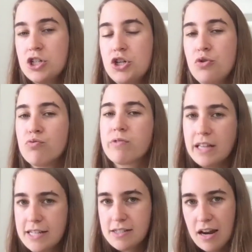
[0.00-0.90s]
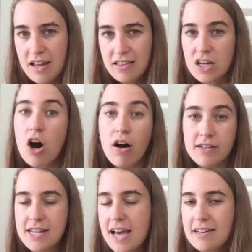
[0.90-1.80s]
to really studying the
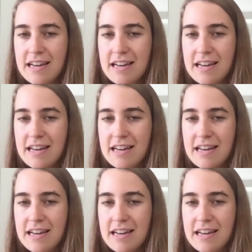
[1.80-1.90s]
content